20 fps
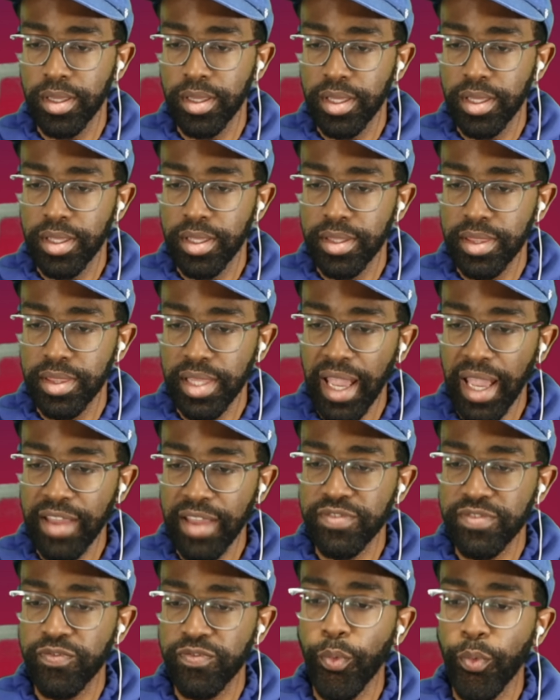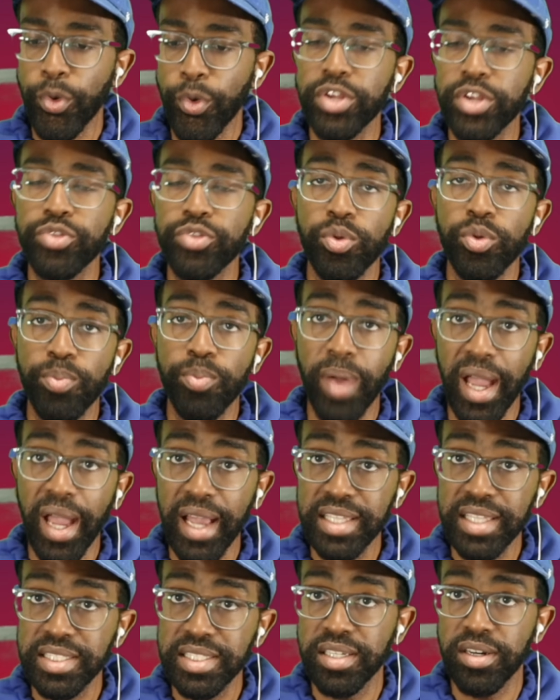They had 43
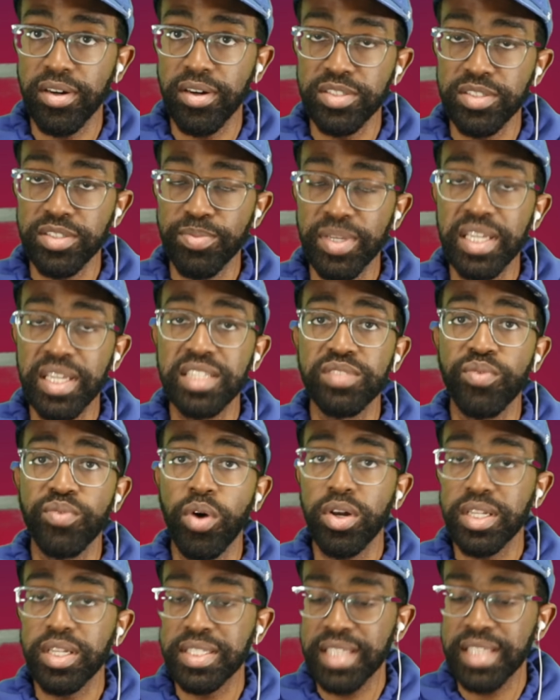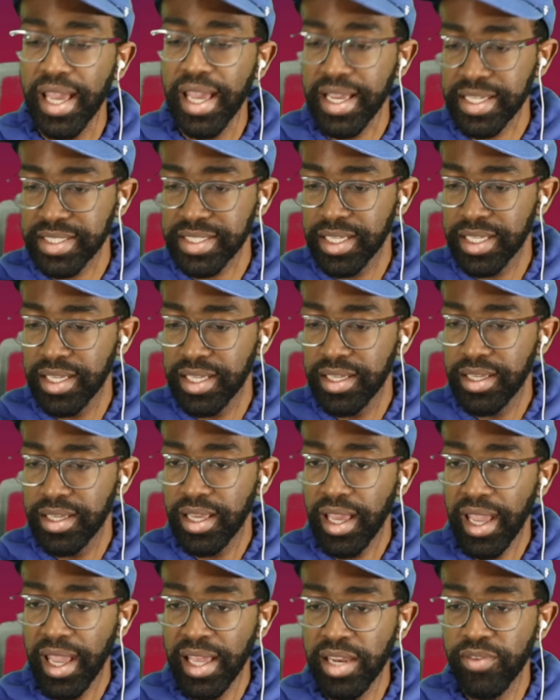passing yards because of all the sacks.
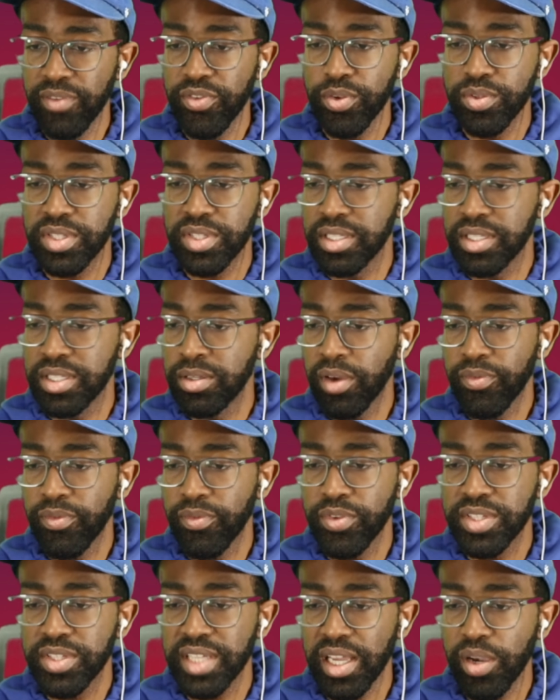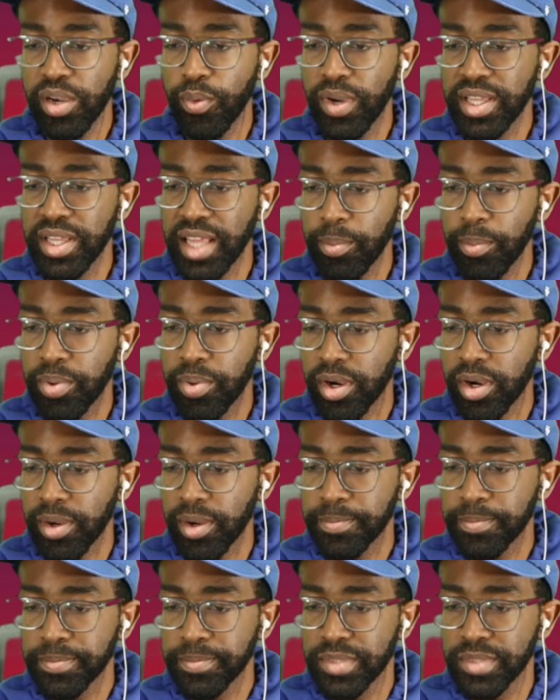And if you you know if you take away that part,
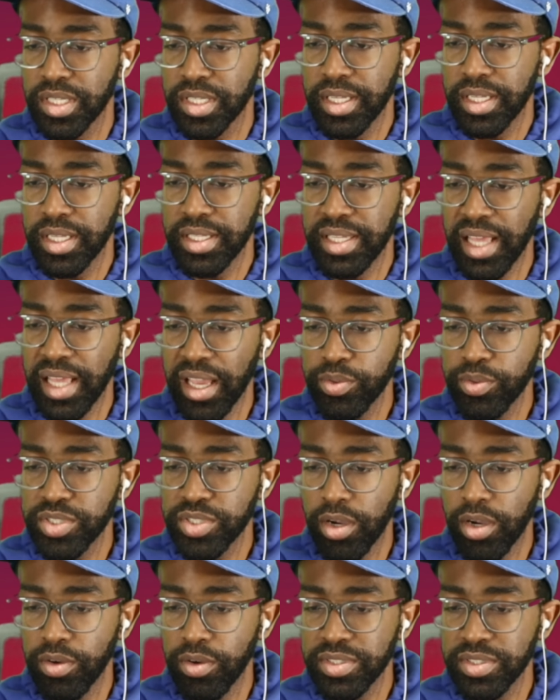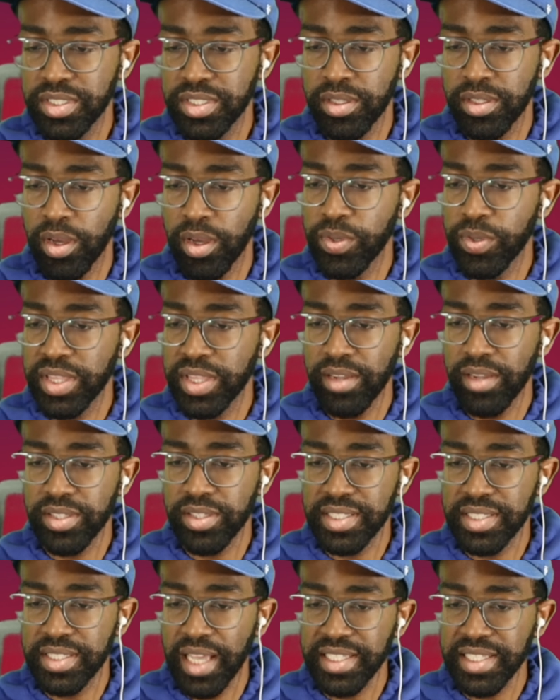Daniel Jones, you know, without the
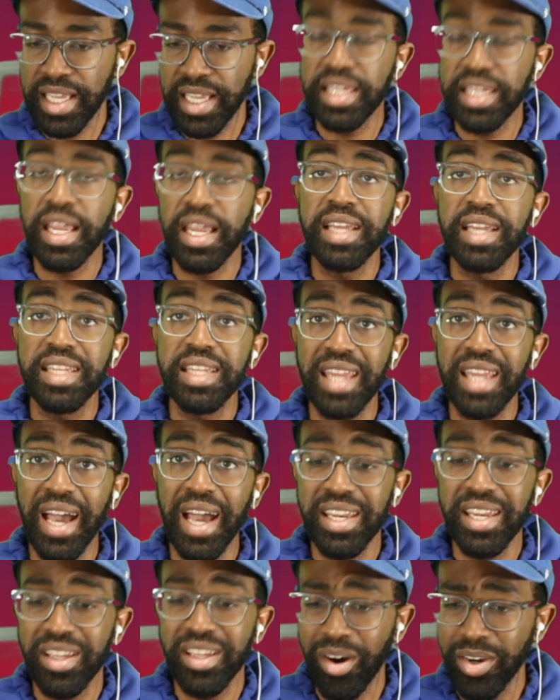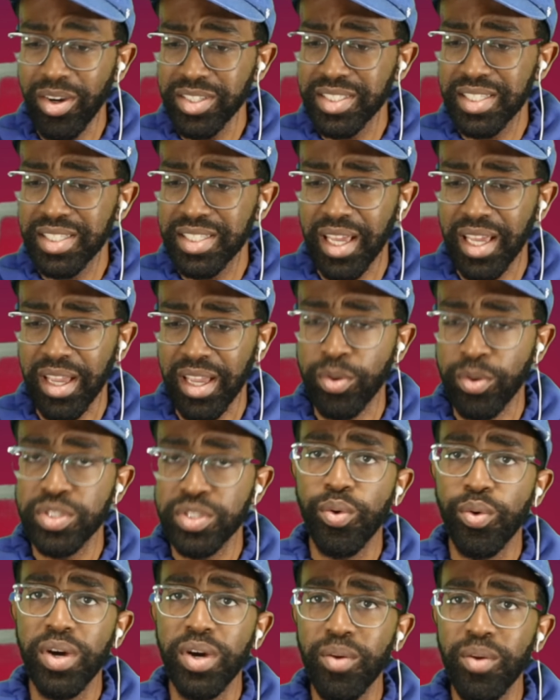sacks had 99 yards today on
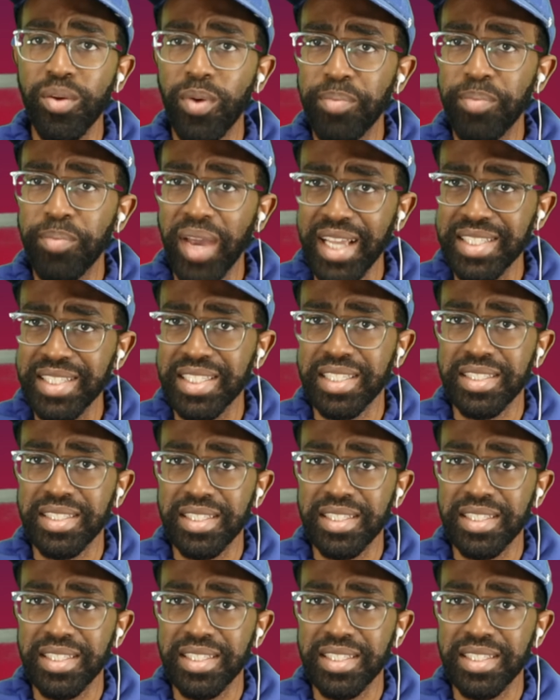21 passes.